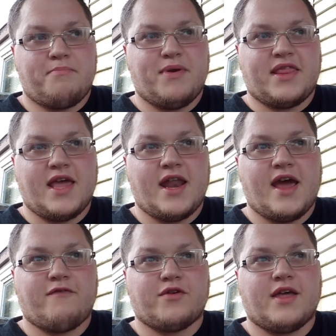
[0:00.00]
But then
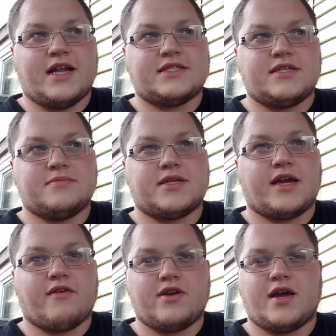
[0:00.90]
after that, it seems
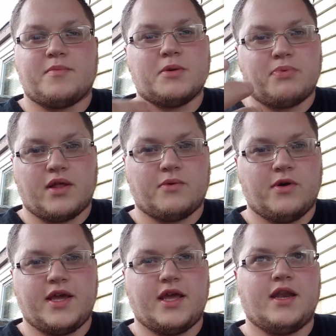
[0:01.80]
like every time you'd plug
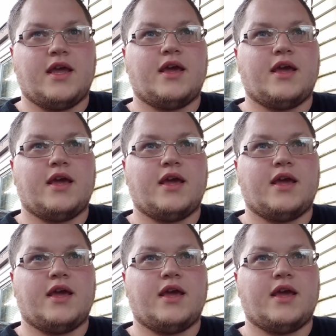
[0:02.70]
one in,